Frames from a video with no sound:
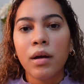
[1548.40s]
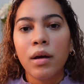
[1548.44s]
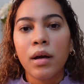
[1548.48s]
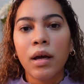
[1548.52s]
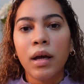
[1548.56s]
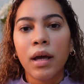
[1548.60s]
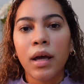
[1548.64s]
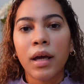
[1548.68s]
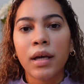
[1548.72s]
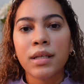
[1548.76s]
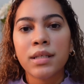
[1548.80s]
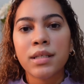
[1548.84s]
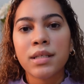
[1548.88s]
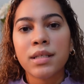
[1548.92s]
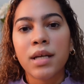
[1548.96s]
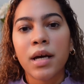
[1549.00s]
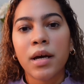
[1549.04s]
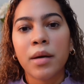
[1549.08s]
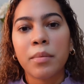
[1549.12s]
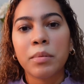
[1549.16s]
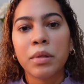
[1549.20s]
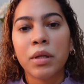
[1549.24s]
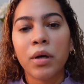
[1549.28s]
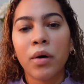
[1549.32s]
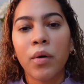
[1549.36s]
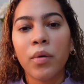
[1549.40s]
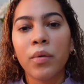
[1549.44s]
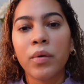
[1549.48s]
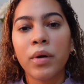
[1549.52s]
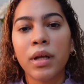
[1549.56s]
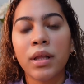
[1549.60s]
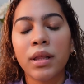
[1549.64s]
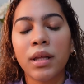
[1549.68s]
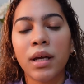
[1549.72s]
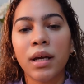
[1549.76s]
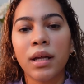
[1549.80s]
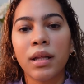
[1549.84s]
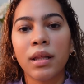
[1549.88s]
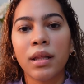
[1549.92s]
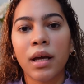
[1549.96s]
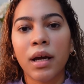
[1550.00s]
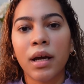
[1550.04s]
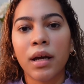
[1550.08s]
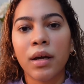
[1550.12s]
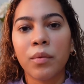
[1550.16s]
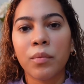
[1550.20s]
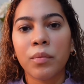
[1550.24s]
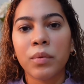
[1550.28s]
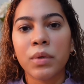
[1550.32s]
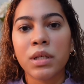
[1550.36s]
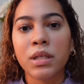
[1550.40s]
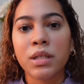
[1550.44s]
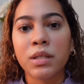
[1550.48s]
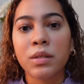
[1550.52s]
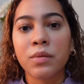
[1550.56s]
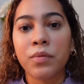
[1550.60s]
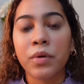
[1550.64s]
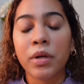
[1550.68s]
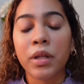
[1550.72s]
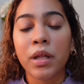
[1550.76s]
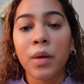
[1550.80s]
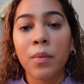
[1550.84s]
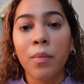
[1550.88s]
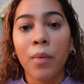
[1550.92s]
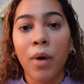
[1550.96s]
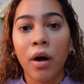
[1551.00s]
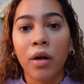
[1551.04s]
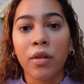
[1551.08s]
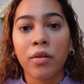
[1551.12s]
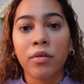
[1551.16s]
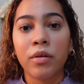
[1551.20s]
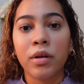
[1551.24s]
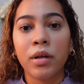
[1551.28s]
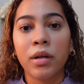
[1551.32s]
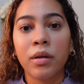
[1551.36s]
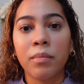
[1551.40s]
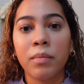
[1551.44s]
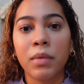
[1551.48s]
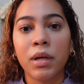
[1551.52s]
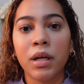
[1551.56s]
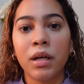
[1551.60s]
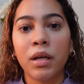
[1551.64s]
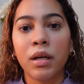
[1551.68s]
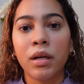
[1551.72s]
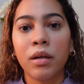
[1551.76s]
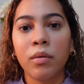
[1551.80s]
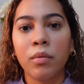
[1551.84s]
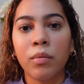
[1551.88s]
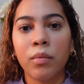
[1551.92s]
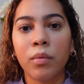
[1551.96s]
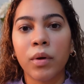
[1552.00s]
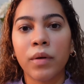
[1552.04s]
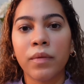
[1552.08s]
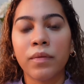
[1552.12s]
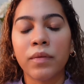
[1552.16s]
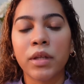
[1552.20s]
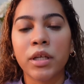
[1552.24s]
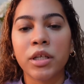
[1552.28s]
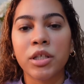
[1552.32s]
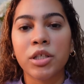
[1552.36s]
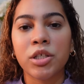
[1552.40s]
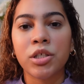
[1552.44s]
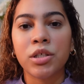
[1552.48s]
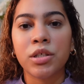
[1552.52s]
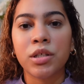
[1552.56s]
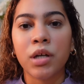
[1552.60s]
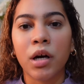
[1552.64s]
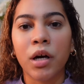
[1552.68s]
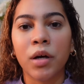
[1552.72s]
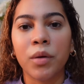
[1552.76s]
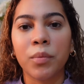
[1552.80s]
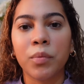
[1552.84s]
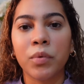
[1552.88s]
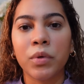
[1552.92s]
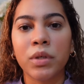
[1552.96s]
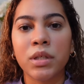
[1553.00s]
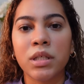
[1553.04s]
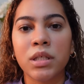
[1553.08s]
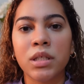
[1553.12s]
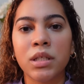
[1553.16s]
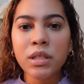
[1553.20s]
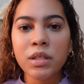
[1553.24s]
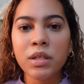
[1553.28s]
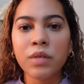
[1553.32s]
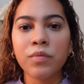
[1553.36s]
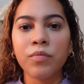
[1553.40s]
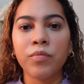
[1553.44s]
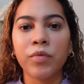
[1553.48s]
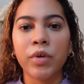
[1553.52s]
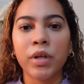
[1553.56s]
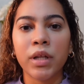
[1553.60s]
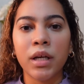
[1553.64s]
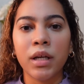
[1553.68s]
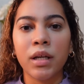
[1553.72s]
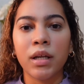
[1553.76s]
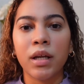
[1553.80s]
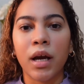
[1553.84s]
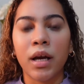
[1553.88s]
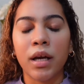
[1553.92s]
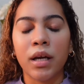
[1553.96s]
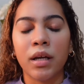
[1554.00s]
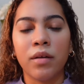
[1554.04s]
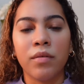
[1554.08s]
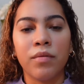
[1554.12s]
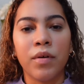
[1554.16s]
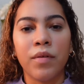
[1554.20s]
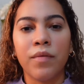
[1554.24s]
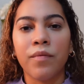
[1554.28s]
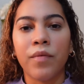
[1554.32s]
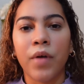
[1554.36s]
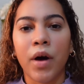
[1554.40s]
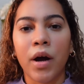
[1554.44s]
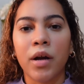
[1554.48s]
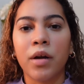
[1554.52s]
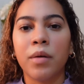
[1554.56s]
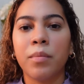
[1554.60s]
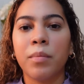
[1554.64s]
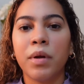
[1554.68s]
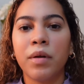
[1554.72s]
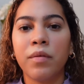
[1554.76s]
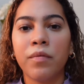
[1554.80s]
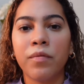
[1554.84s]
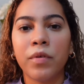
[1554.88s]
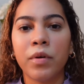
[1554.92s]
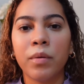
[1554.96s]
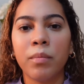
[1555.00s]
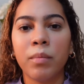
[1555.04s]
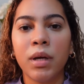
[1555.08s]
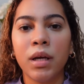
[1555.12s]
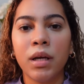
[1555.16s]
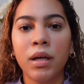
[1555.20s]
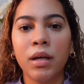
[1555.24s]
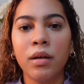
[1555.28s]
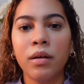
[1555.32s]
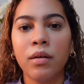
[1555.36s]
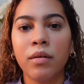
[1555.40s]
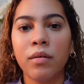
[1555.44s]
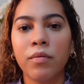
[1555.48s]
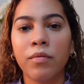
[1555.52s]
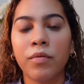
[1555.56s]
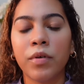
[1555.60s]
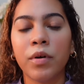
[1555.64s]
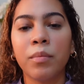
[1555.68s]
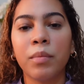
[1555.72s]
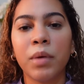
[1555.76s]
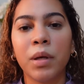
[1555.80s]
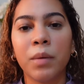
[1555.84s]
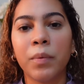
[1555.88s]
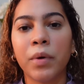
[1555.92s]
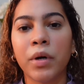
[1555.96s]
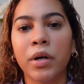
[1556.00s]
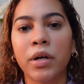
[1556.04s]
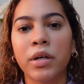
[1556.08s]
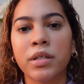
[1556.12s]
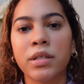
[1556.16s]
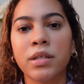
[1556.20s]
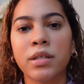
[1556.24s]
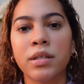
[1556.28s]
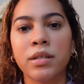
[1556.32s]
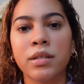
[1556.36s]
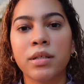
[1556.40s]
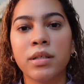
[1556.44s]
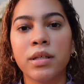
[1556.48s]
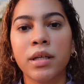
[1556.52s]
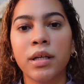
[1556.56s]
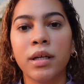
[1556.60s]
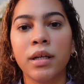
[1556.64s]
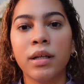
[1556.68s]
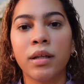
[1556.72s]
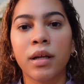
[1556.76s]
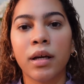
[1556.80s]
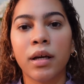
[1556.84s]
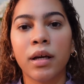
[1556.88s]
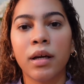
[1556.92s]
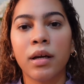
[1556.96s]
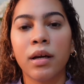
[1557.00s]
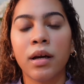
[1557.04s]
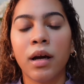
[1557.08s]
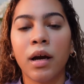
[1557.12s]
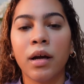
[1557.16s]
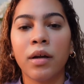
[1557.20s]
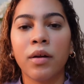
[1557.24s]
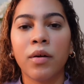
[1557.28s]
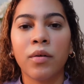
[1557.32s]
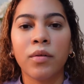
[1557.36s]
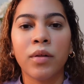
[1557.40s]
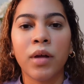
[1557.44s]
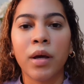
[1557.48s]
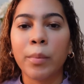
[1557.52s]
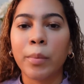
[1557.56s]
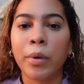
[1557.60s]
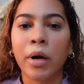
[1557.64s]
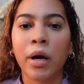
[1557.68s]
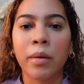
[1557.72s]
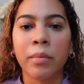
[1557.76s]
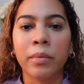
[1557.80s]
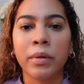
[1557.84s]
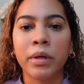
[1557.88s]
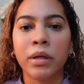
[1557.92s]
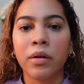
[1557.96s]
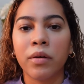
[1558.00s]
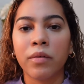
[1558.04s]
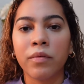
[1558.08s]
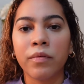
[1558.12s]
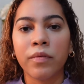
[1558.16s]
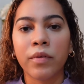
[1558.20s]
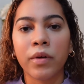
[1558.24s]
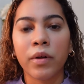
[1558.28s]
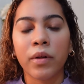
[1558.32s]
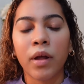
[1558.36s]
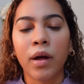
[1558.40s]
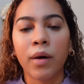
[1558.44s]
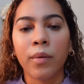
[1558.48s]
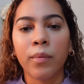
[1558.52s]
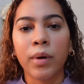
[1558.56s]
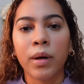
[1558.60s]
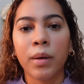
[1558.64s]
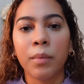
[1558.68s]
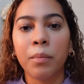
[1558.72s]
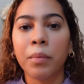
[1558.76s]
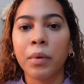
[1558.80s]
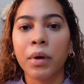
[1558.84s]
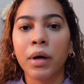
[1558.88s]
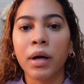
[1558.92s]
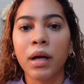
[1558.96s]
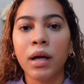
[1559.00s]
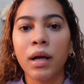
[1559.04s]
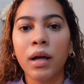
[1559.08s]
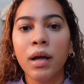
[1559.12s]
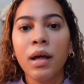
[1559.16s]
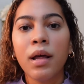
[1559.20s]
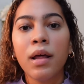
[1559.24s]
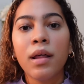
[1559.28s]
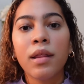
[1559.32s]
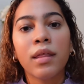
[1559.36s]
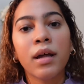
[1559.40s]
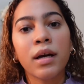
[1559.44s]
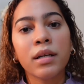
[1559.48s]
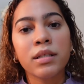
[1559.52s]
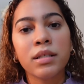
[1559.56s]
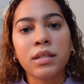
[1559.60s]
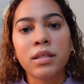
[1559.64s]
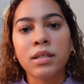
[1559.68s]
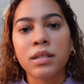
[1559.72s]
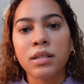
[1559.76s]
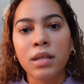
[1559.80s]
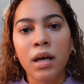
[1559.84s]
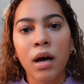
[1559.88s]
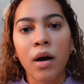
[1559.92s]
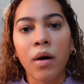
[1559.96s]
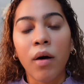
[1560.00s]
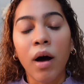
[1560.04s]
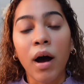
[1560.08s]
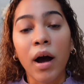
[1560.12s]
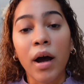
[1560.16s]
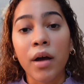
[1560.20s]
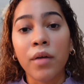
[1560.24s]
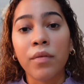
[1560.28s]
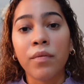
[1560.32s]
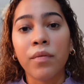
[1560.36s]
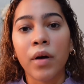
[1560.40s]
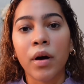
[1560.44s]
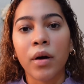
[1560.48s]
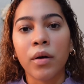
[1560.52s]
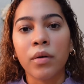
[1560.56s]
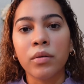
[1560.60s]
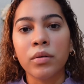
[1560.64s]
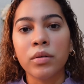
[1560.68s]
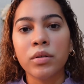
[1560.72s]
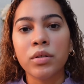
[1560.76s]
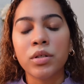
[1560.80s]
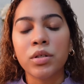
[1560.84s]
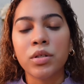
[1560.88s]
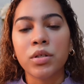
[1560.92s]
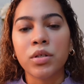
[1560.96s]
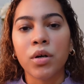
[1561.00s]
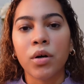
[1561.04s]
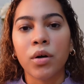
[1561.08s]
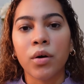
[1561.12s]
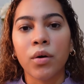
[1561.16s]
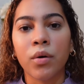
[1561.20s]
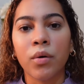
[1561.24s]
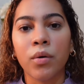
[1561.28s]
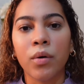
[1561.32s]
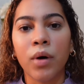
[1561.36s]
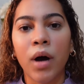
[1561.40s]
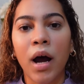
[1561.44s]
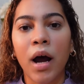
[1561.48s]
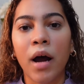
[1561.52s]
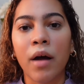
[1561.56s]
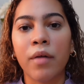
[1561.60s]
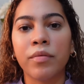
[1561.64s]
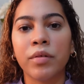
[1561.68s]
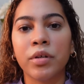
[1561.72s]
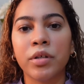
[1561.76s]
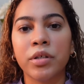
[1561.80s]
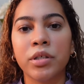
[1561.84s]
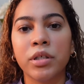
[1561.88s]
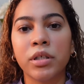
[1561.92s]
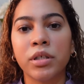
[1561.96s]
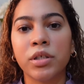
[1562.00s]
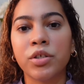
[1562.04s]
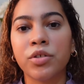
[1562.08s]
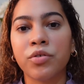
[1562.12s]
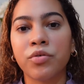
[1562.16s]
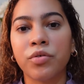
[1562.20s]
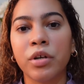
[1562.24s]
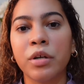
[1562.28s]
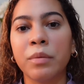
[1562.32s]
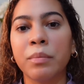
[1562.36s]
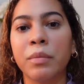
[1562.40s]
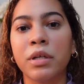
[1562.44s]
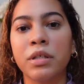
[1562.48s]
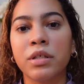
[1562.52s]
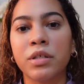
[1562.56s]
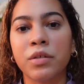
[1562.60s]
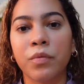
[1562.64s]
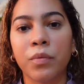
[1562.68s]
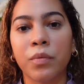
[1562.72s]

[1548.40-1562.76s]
except the only thing that was really bothering me with this job was just a really negative environment for me personally. Like, I know they probably don't feel that way, but that's just how I felt. So after just 3 months of